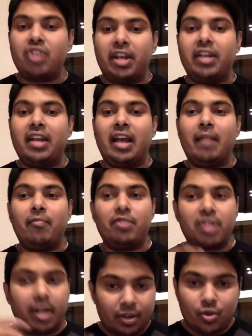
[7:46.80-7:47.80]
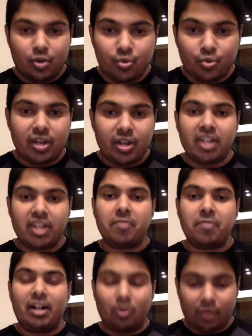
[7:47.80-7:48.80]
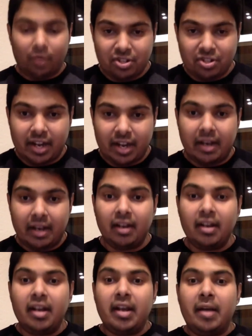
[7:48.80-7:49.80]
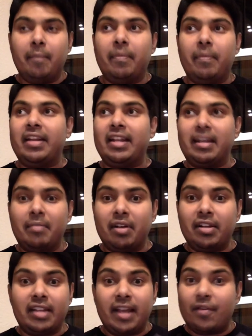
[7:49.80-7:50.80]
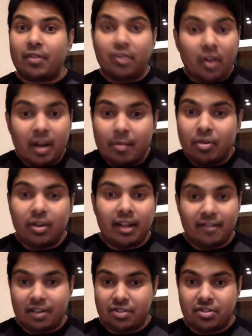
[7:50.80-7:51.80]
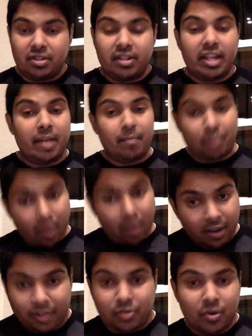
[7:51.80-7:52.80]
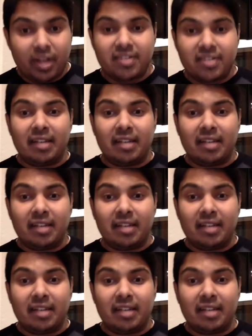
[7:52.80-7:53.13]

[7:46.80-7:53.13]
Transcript: check-in app which had huge engagement location data, but then they were not able to leverage. Their product today is a